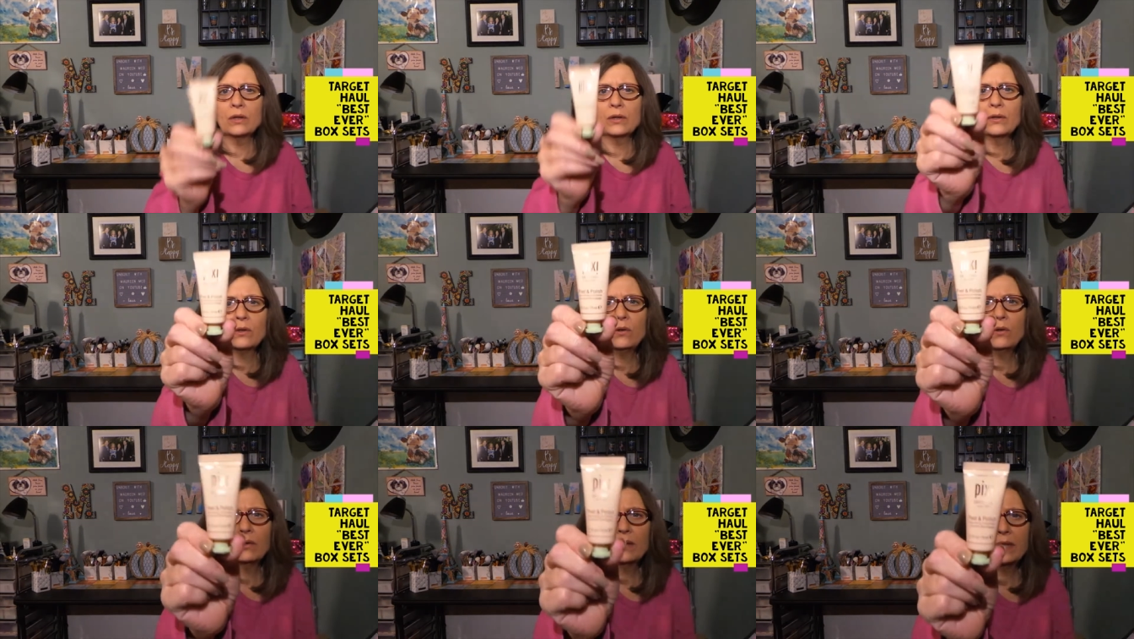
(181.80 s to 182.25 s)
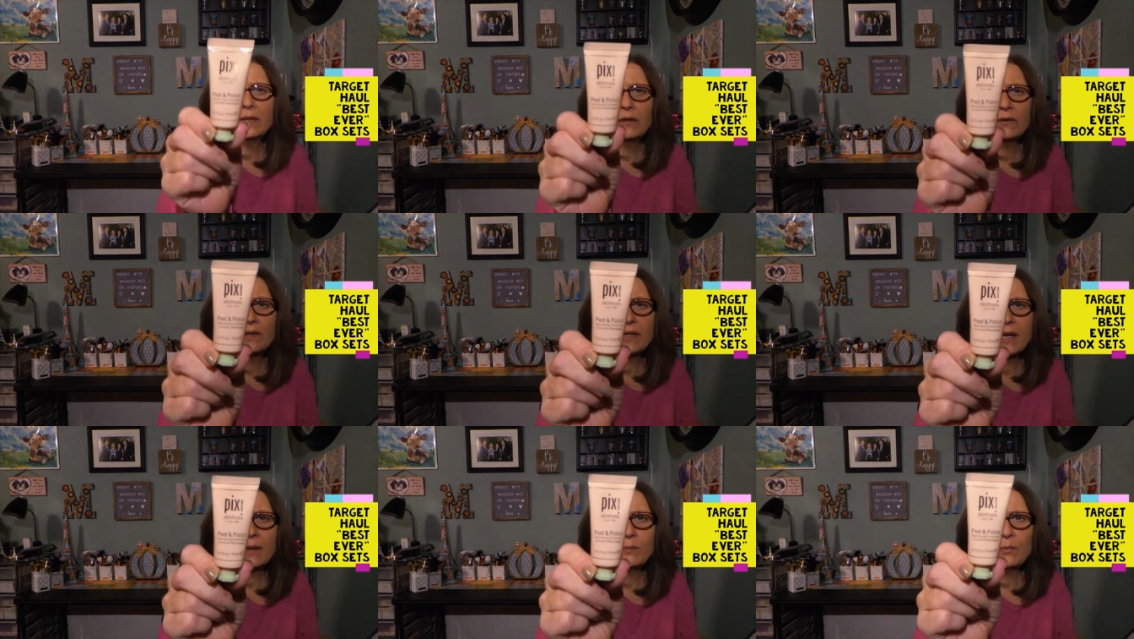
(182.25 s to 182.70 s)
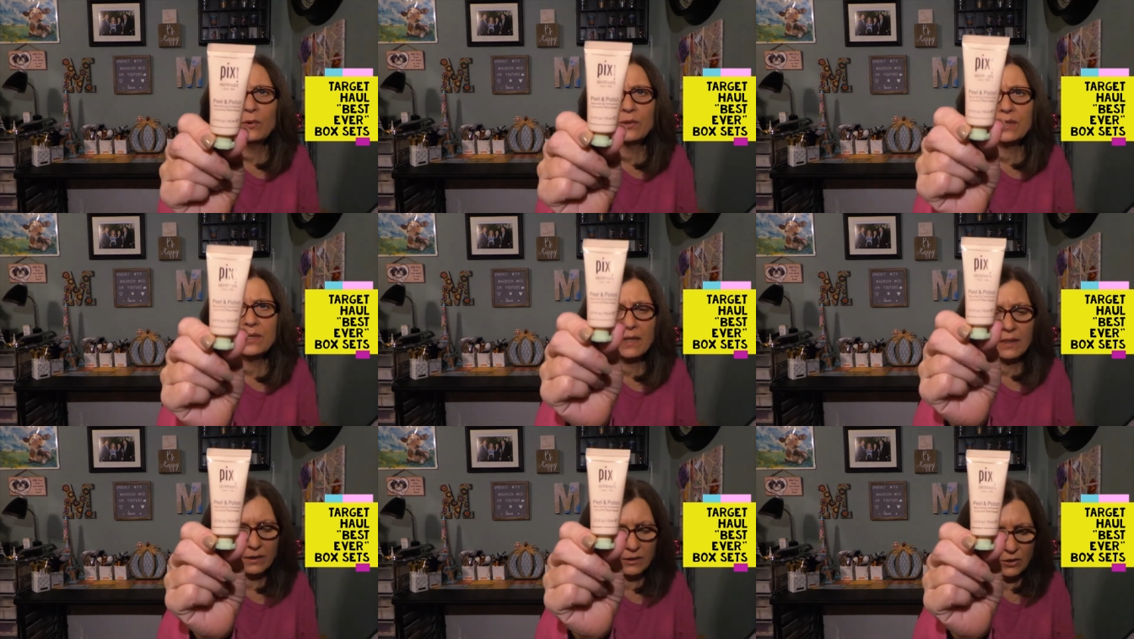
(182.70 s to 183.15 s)
little, you know, sample.
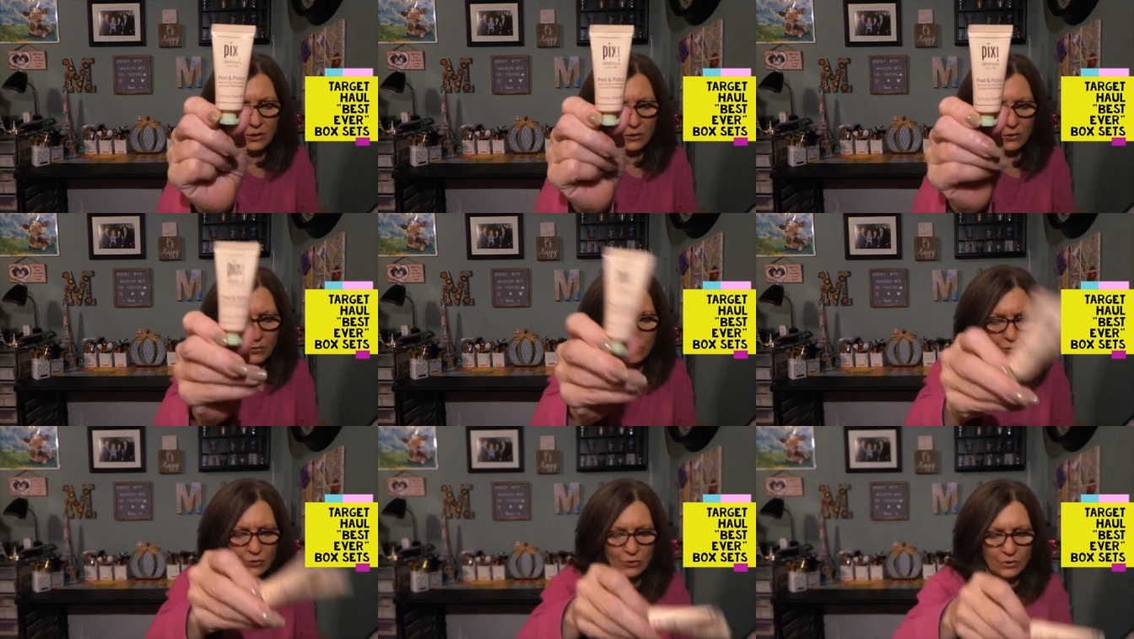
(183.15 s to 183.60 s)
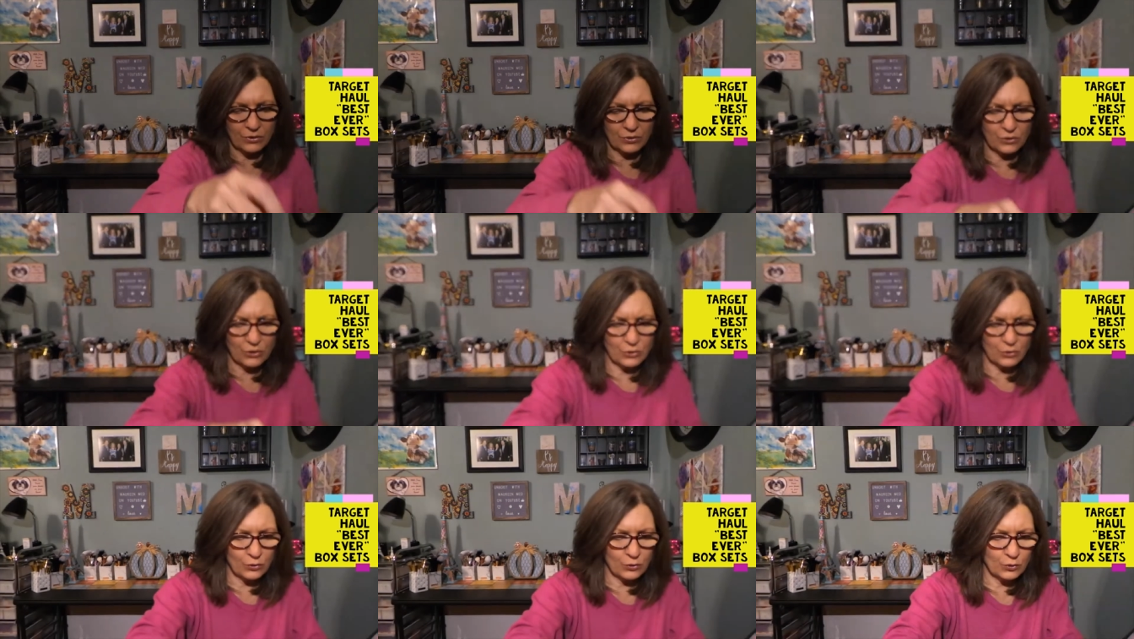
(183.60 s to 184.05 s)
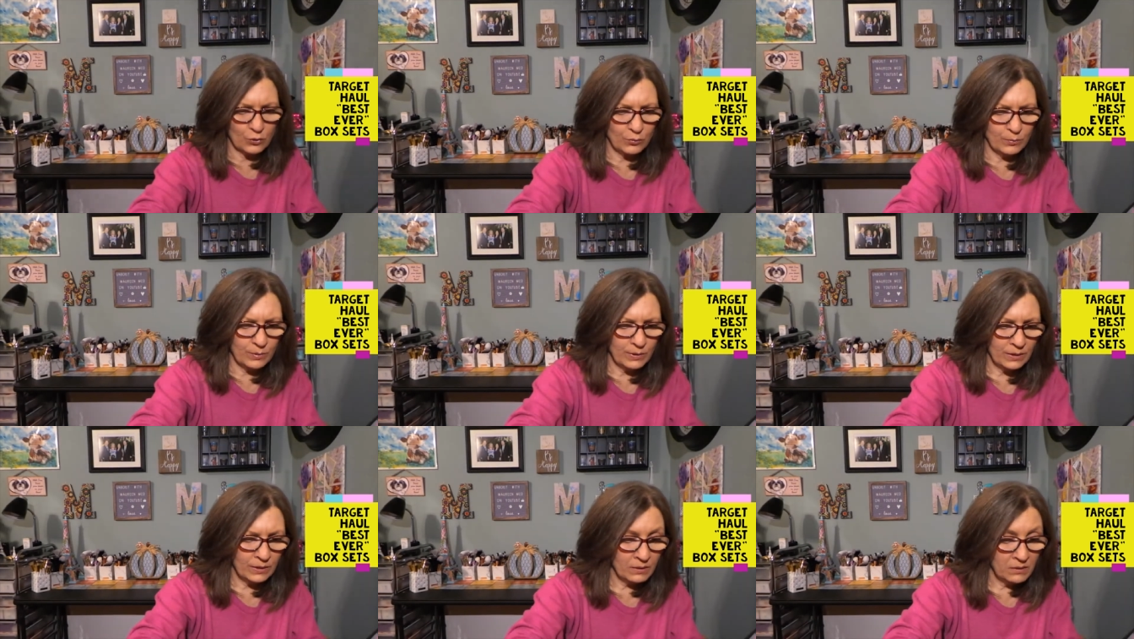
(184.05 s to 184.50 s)
It's not a huge tube.